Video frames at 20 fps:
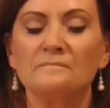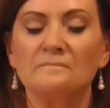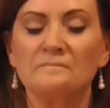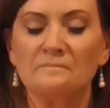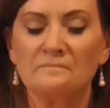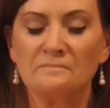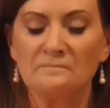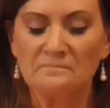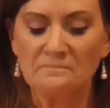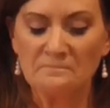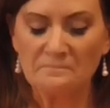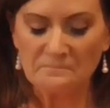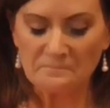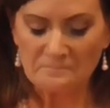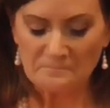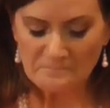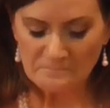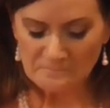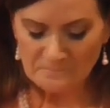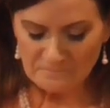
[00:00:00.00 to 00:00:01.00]

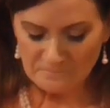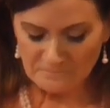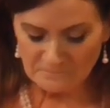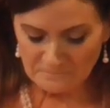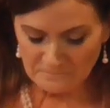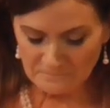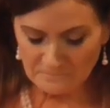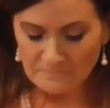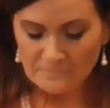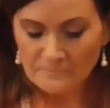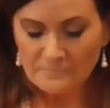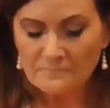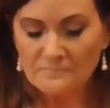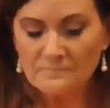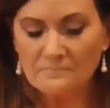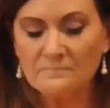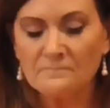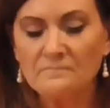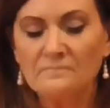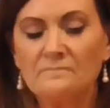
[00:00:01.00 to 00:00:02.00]

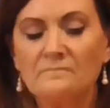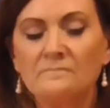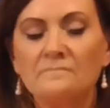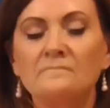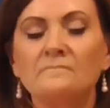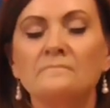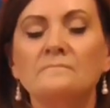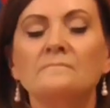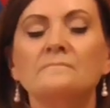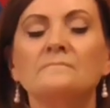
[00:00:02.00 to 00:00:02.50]
[no speech]